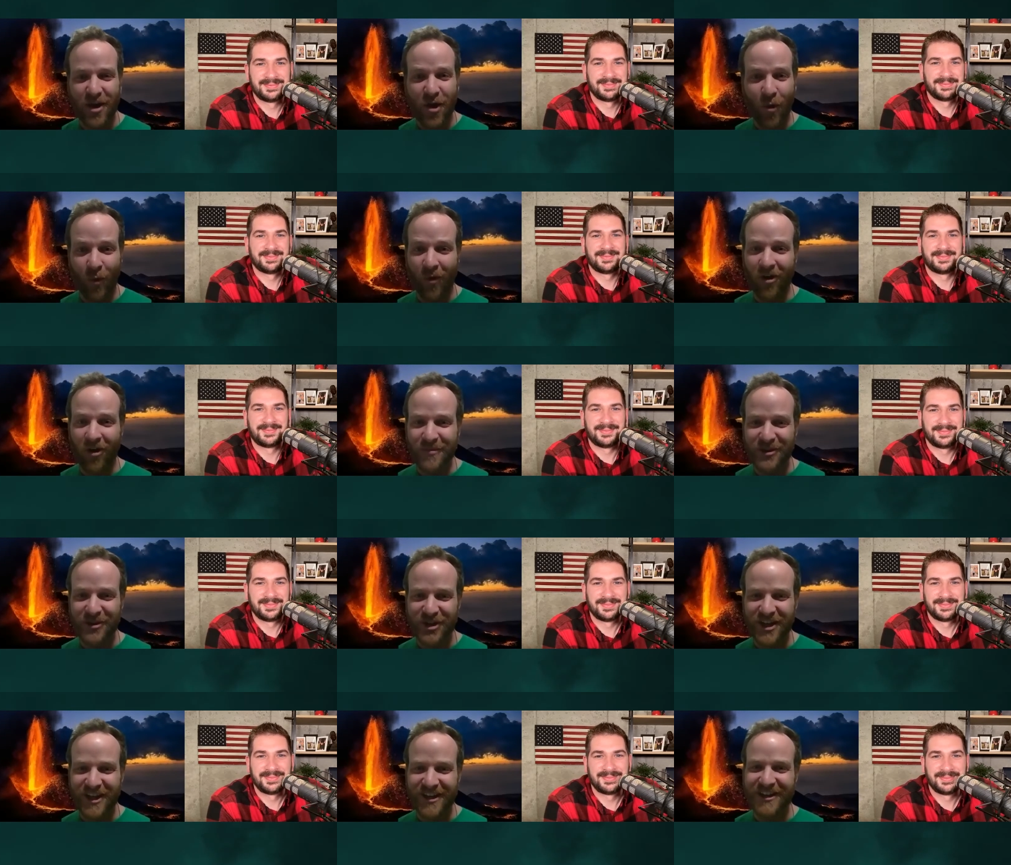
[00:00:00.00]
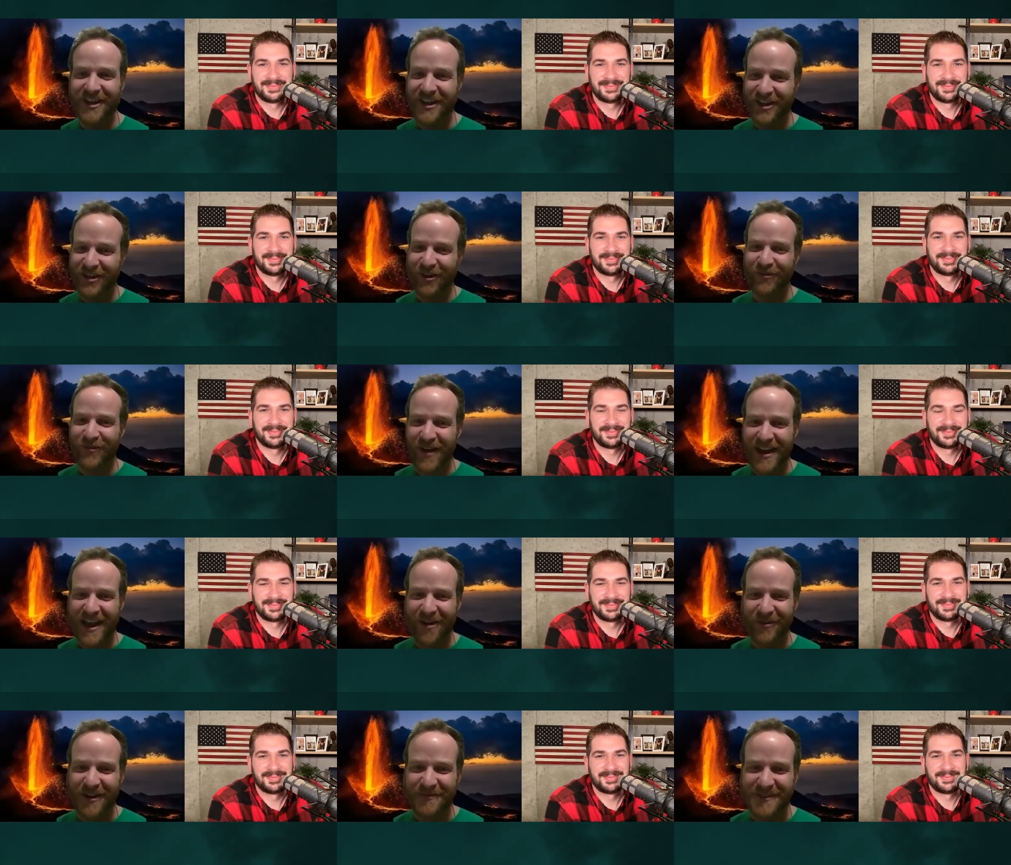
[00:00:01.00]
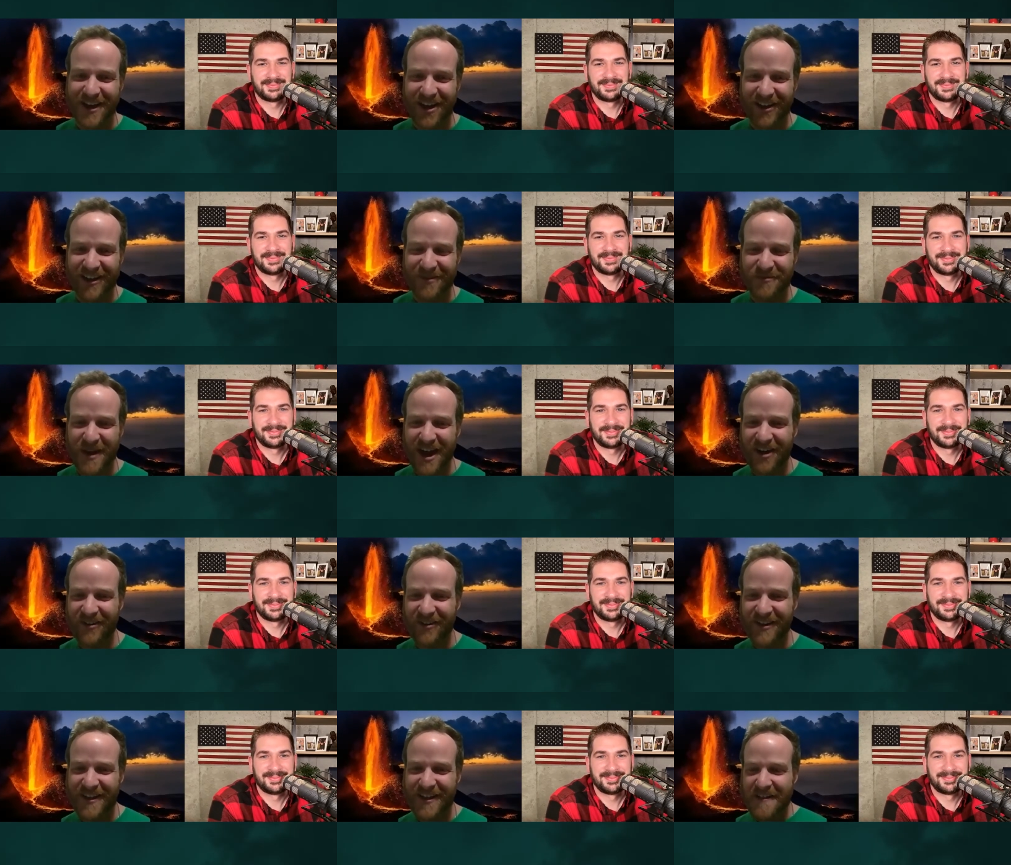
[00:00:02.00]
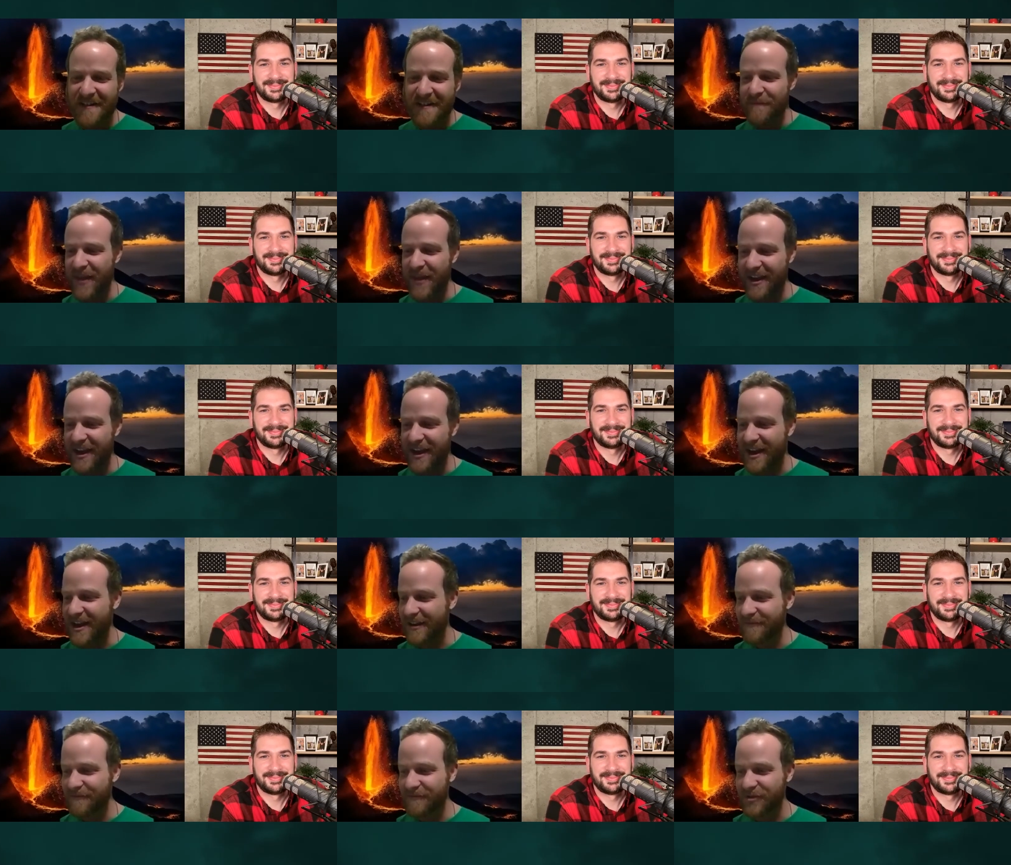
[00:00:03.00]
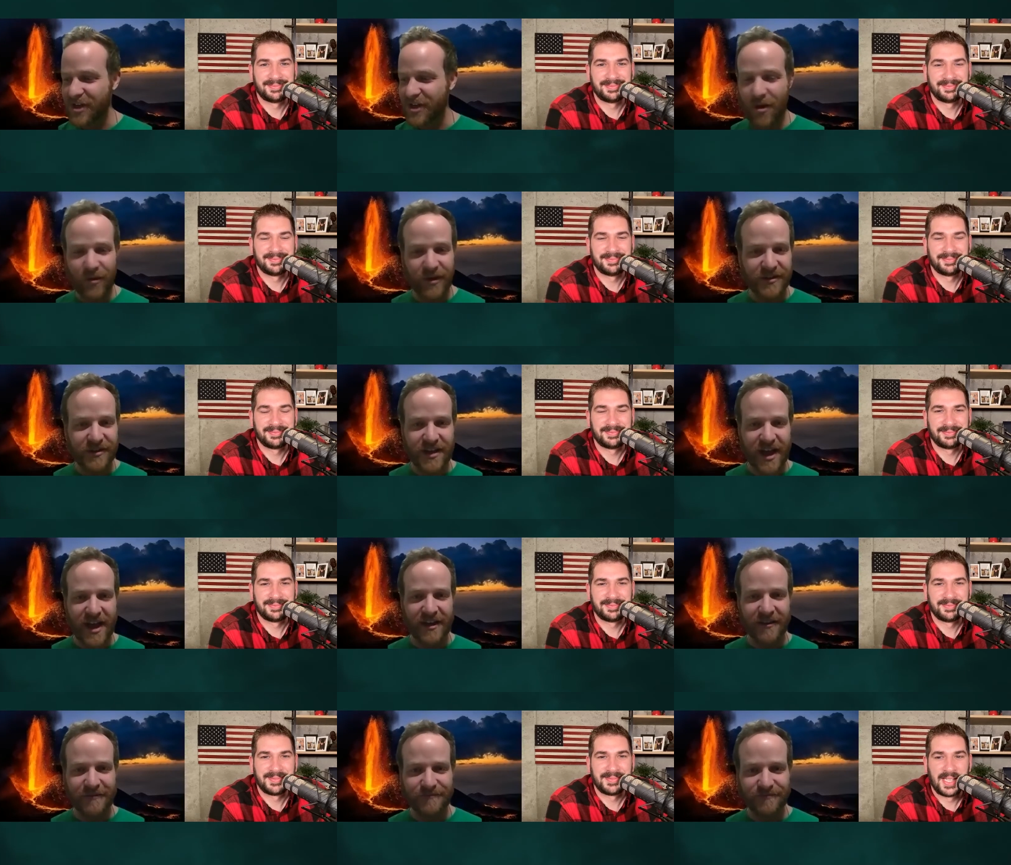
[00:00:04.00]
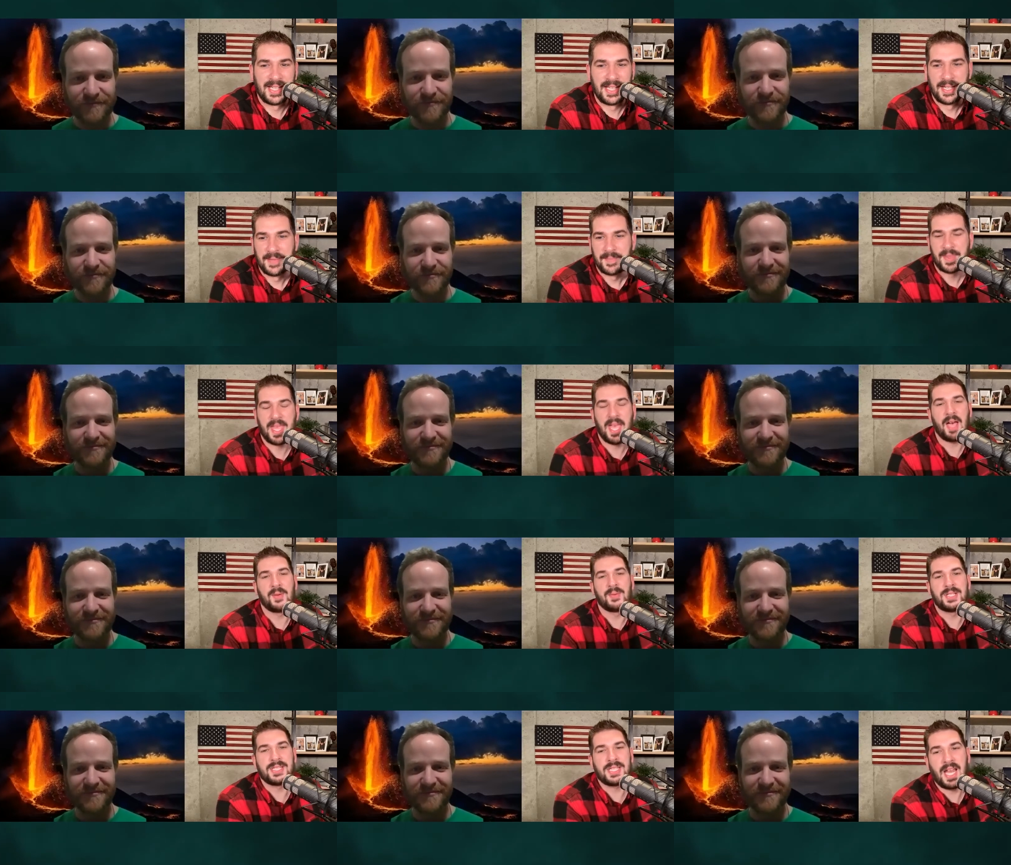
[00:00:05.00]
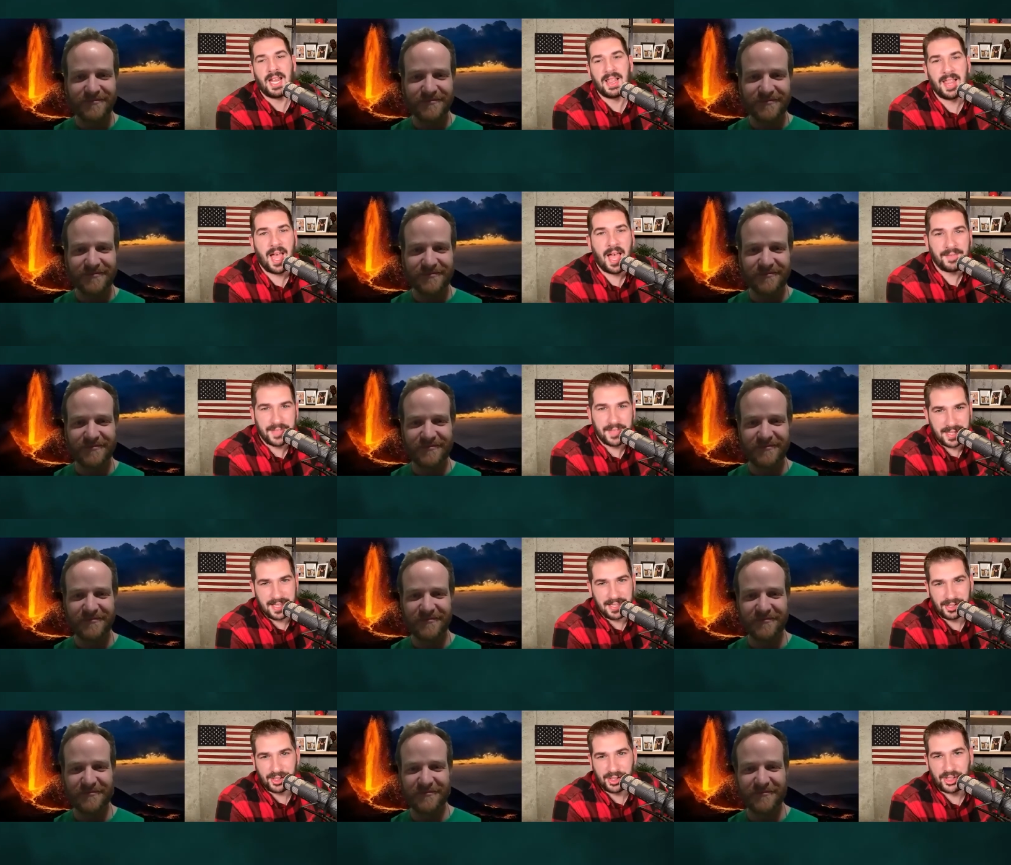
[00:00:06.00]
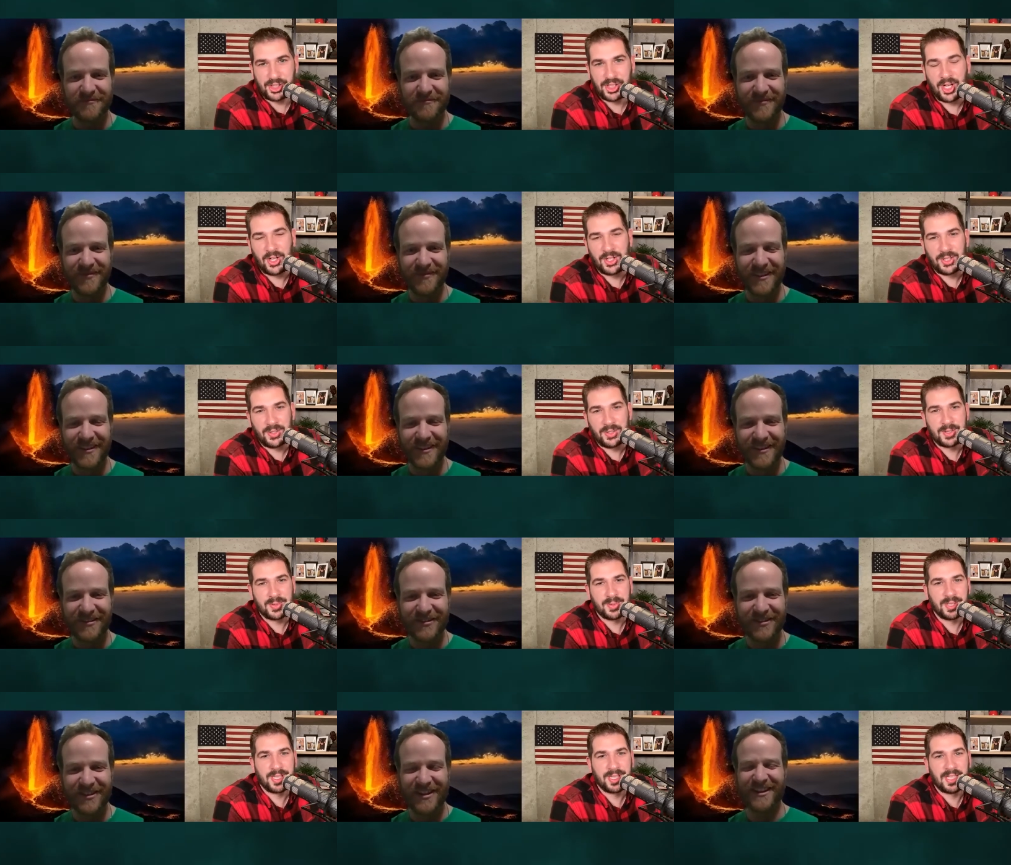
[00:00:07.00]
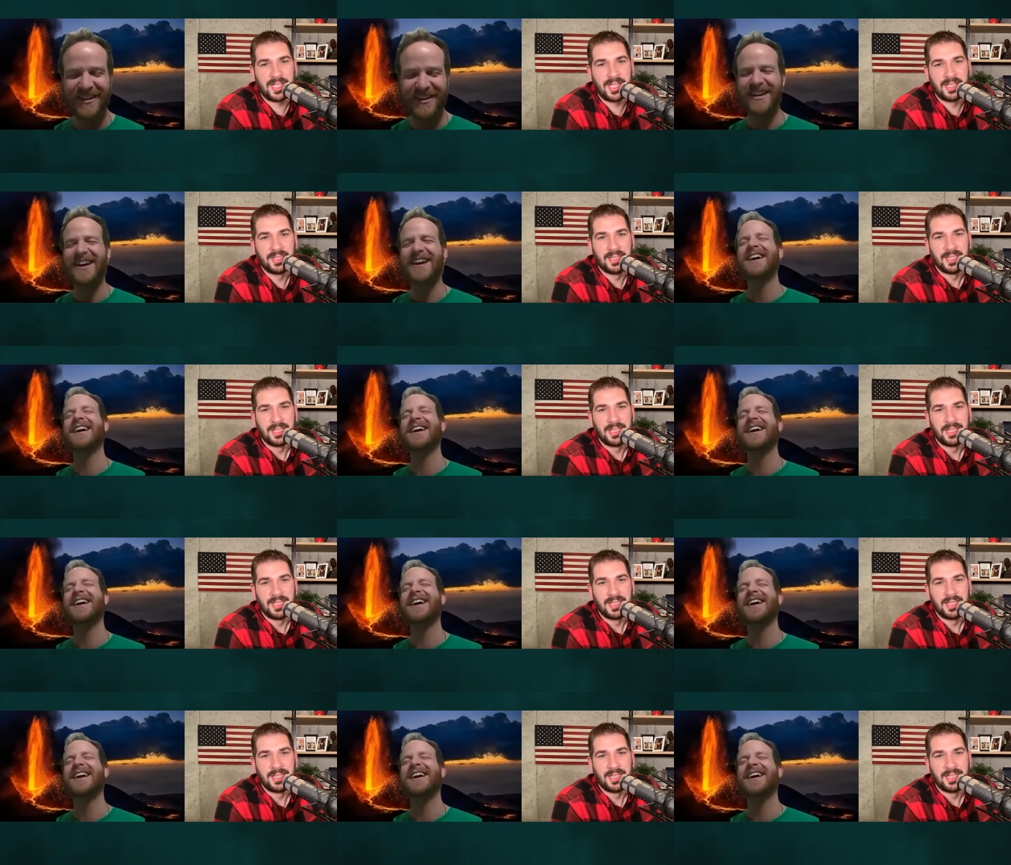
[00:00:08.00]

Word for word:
Speaker 1: War Machine. You'll find out what I'm talking about. And uh, John, what do you say?
Speaker 2: Yeah, we just got a lot of things to show you. It's really gonna,